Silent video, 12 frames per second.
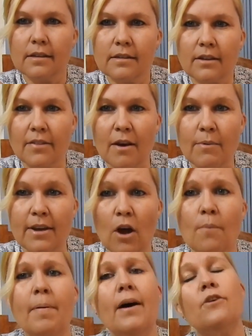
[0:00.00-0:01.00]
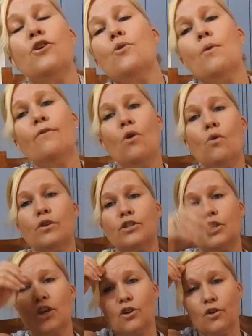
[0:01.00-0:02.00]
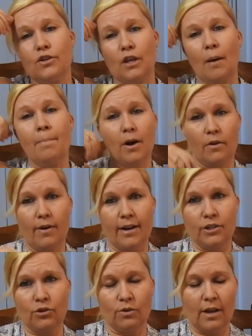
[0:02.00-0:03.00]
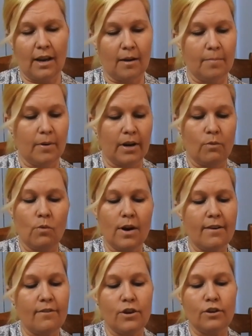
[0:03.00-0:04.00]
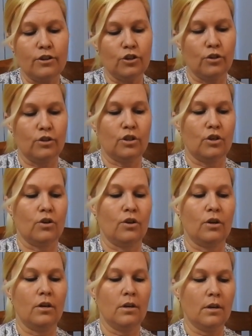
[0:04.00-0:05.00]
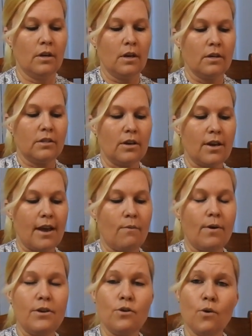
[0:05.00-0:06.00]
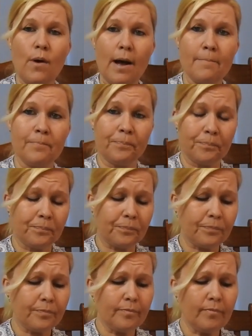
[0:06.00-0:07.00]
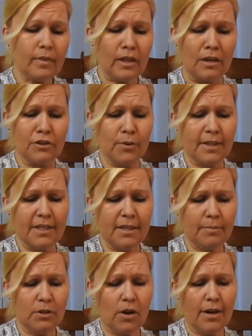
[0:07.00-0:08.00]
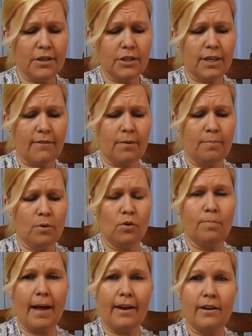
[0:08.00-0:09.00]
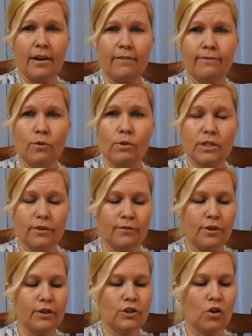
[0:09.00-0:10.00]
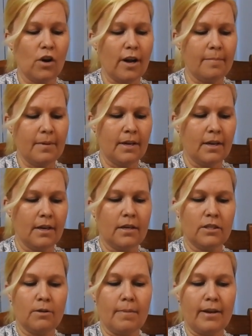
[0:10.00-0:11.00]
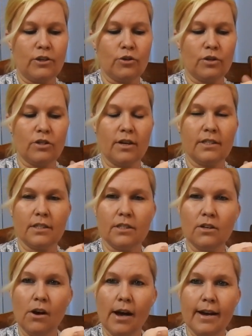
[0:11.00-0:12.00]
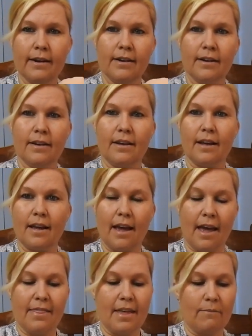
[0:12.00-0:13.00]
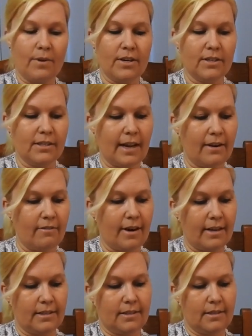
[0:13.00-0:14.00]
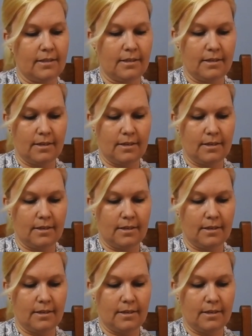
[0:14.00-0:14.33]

So there we go. But you, of course, can use a biracial colour body, whatever you choose to do. So yeah, when you're doing the zip tie, just give it a pull back and forwards a few times to make sure it's nice and tight, and then we just let it rest.